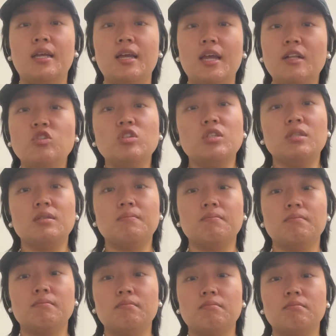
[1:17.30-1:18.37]
and just
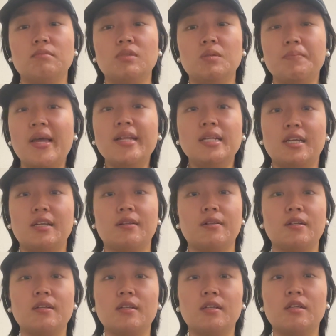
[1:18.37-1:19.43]
spend it.
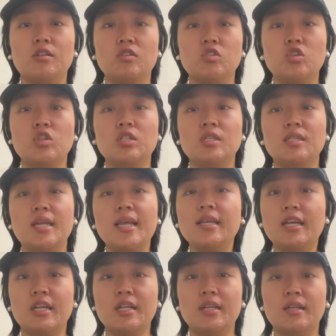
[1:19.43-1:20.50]
Just take
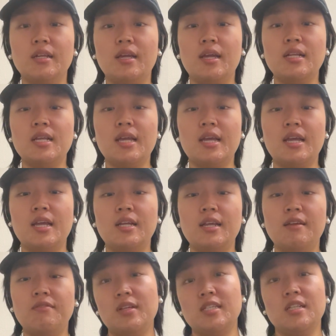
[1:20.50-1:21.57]
it. And then
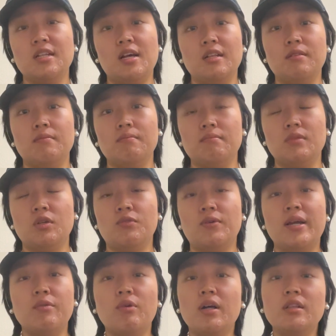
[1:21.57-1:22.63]
if it's not the
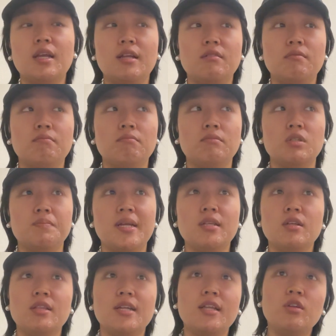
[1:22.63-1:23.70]
right one, then spend
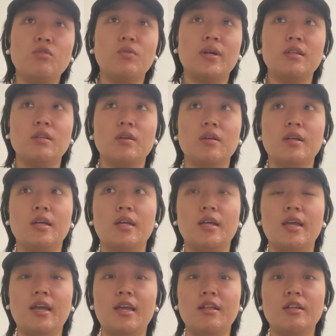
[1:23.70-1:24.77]
another one
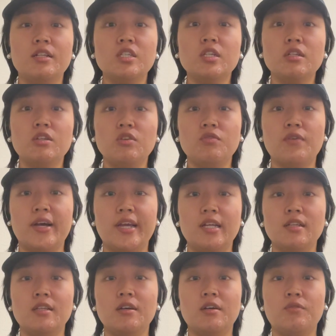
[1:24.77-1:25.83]
and until you
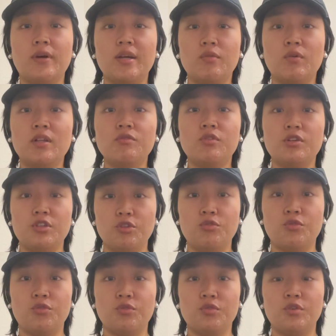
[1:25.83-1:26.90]
find the right one for you.
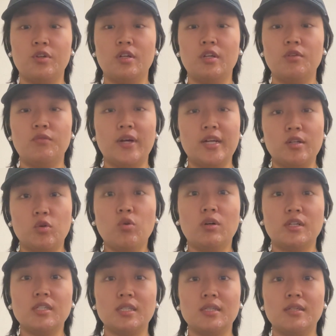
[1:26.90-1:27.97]
Right
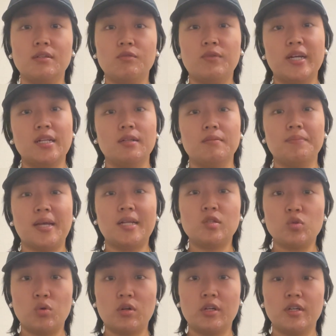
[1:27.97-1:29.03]
course, right
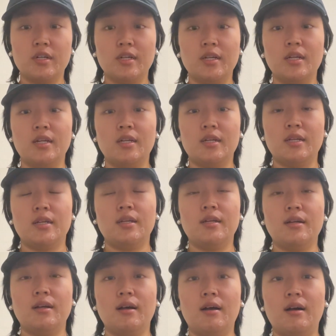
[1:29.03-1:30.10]
mentor
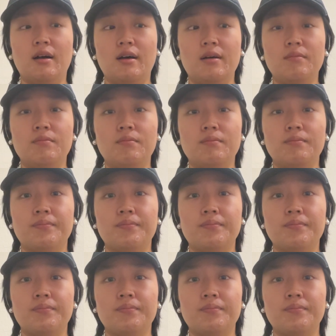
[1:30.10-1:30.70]
um,